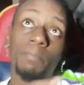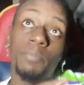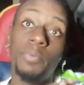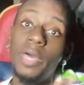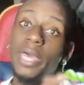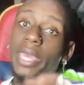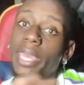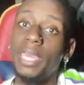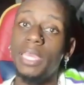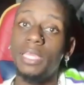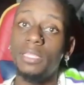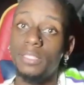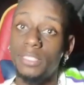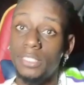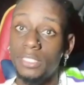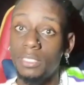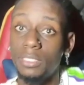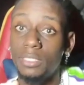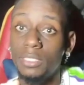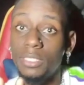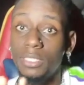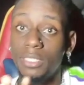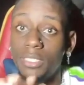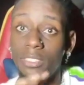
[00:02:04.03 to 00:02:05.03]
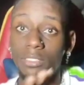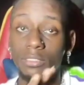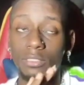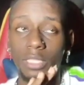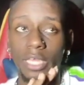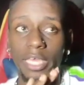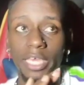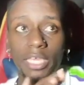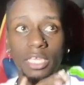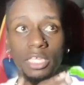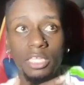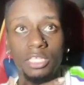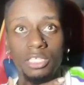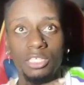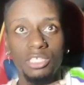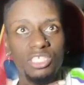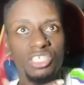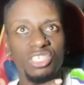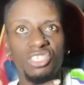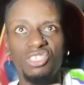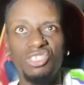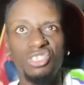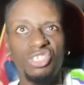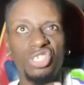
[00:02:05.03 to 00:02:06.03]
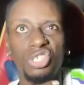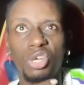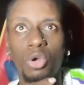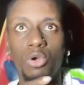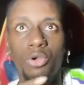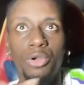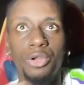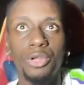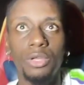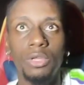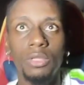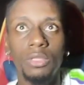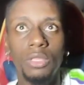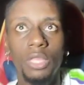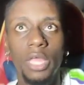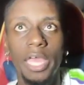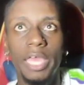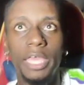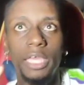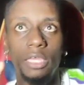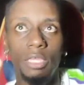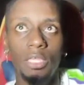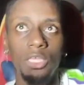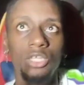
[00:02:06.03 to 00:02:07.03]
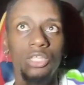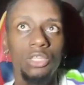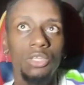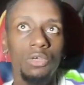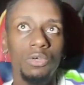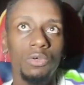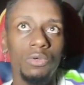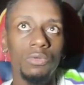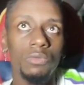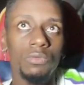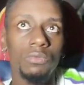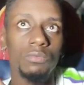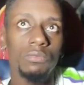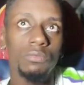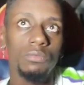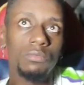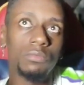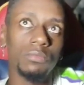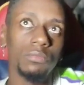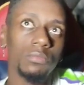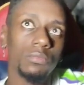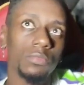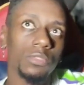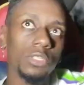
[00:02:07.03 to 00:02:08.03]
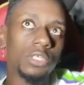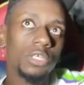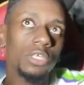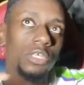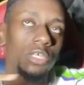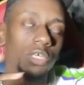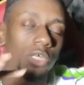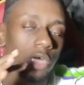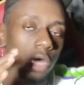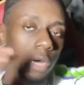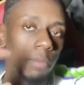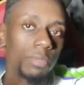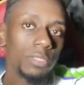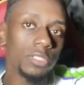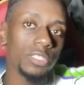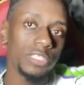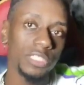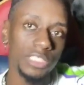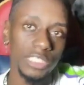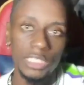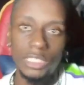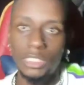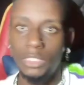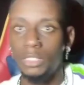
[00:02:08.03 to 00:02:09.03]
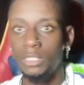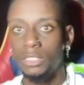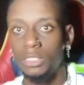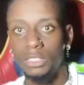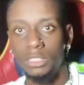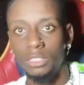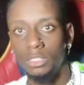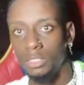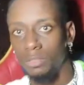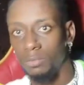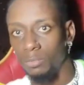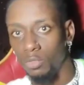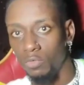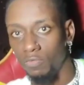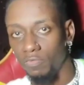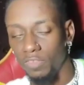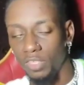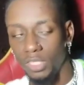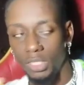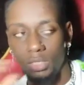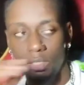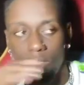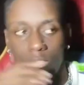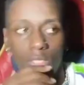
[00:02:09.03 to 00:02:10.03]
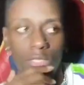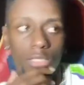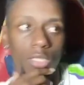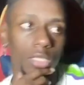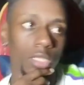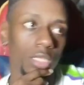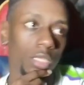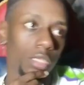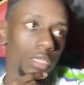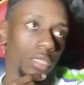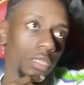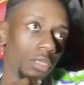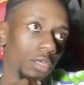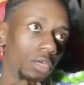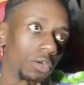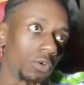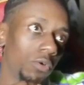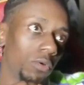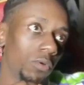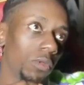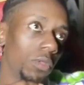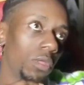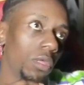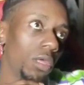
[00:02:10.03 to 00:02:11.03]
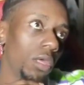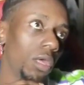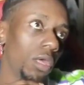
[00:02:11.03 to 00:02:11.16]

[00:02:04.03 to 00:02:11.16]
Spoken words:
But like it showed her, like, you know, a couple of the scenes in this movie, you know.